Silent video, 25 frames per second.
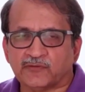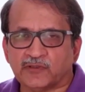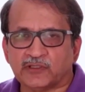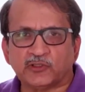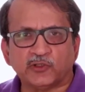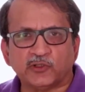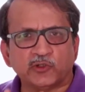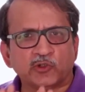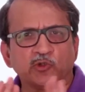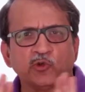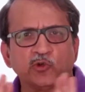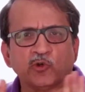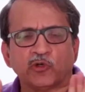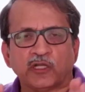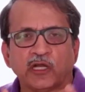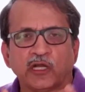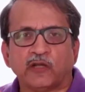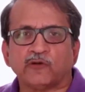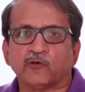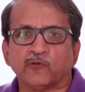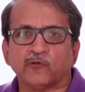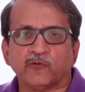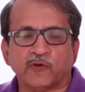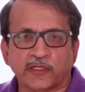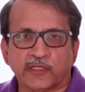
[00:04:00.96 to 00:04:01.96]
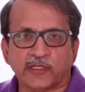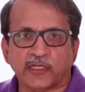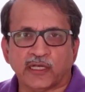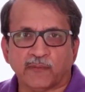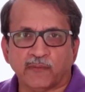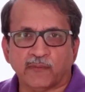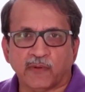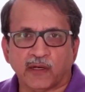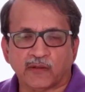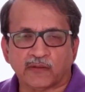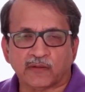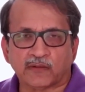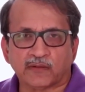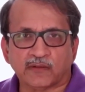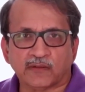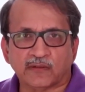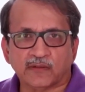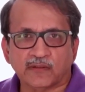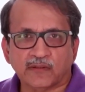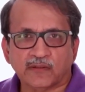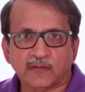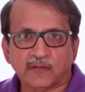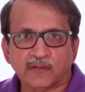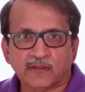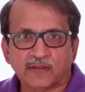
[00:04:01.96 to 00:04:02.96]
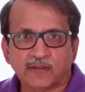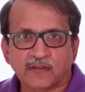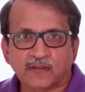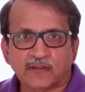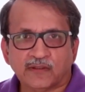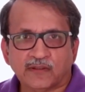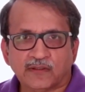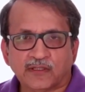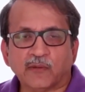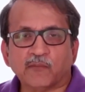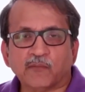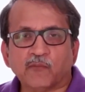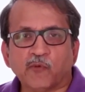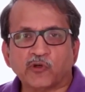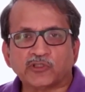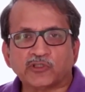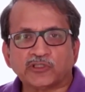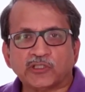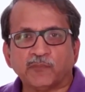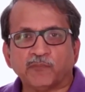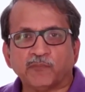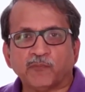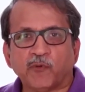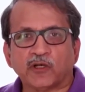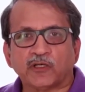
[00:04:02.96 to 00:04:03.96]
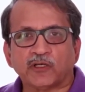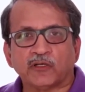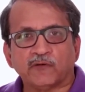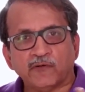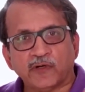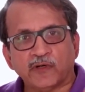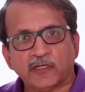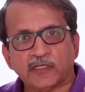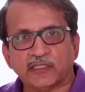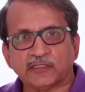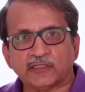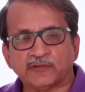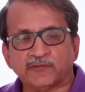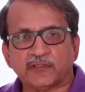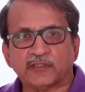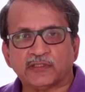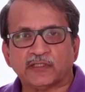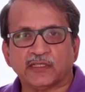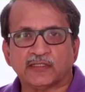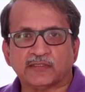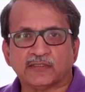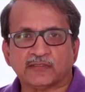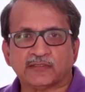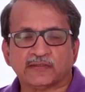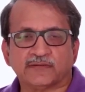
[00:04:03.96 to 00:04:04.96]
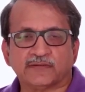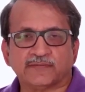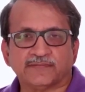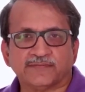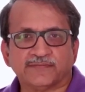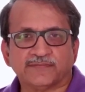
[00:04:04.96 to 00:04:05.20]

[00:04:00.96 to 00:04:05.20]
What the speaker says: which you don't have to worry about. The most important worry is with us.